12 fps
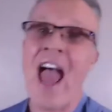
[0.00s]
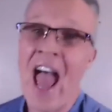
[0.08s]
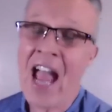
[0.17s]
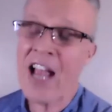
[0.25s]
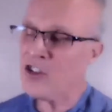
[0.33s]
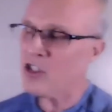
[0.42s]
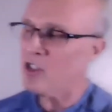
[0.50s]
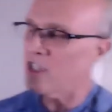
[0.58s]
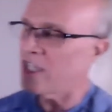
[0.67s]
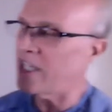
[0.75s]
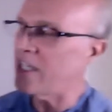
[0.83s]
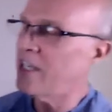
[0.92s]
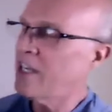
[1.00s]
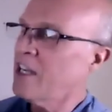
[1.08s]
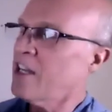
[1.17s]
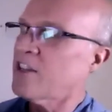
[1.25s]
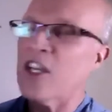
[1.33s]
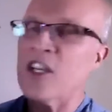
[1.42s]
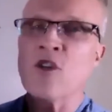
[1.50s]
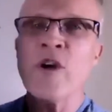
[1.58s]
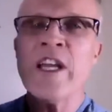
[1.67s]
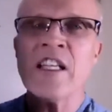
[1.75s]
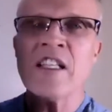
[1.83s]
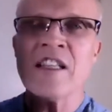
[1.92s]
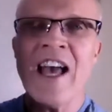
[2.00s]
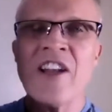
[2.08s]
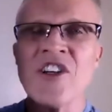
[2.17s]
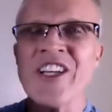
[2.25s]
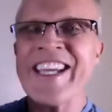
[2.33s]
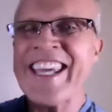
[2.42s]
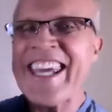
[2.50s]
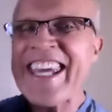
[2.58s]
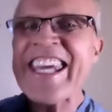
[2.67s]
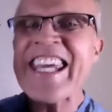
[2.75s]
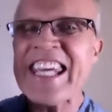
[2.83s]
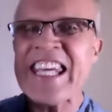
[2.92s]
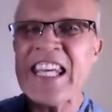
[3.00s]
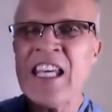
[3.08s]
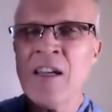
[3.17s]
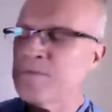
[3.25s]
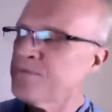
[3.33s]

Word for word: actually, the Greek letter he